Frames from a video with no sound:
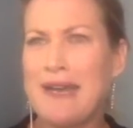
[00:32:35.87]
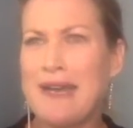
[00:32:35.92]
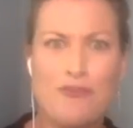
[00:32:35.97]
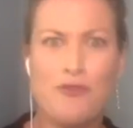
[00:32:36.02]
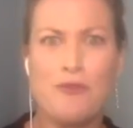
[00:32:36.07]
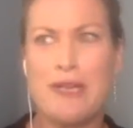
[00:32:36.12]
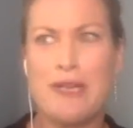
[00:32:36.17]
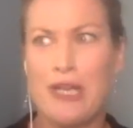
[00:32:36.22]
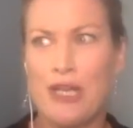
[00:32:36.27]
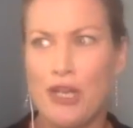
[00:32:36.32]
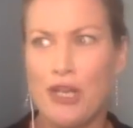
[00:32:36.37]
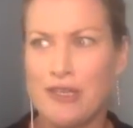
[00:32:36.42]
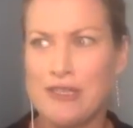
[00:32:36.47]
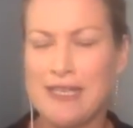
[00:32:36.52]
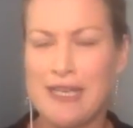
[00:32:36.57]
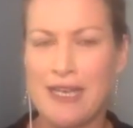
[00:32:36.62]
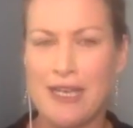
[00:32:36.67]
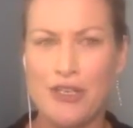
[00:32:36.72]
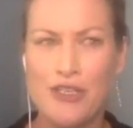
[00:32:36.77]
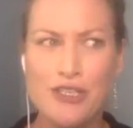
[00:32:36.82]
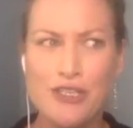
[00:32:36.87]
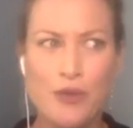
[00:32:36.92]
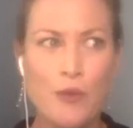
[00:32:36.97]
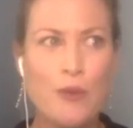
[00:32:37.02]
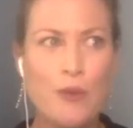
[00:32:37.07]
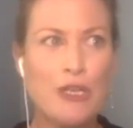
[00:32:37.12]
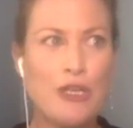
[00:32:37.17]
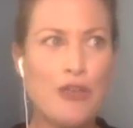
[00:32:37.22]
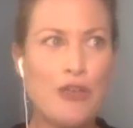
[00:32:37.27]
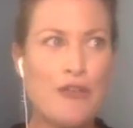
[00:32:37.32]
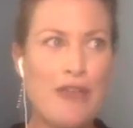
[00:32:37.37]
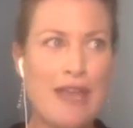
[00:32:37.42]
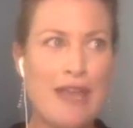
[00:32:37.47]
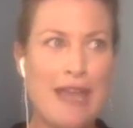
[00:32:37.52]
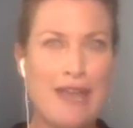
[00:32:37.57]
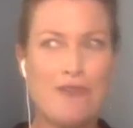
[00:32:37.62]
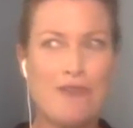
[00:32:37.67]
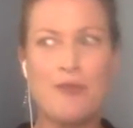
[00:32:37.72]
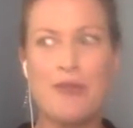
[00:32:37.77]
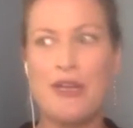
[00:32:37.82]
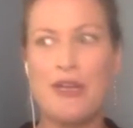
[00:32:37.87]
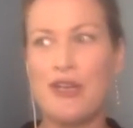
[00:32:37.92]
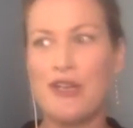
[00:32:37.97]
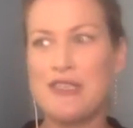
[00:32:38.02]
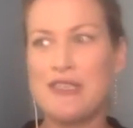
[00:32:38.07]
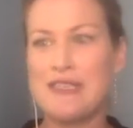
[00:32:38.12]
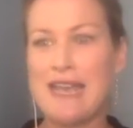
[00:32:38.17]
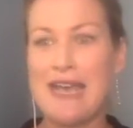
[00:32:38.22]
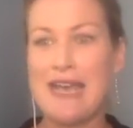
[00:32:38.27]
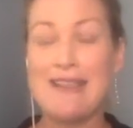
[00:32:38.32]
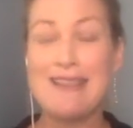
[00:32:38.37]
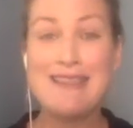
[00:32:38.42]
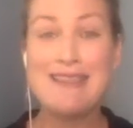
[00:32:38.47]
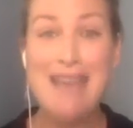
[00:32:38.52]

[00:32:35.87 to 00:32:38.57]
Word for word: Everybody knows that. Who's going to want to learn that? Everybody knows that.